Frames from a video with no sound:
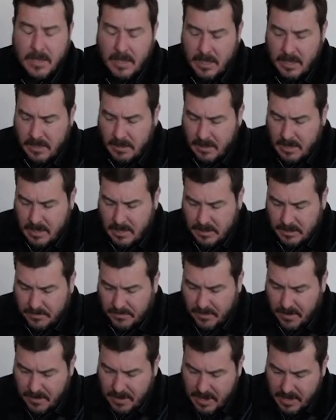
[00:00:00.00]
in these
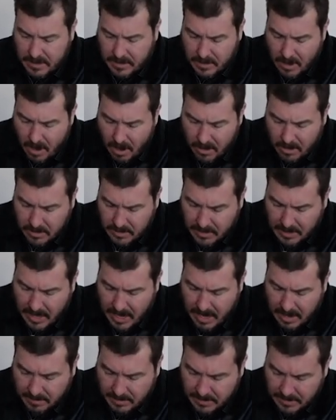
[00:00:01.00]
very dark
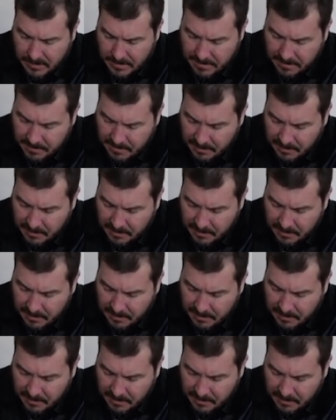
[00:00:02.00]
times.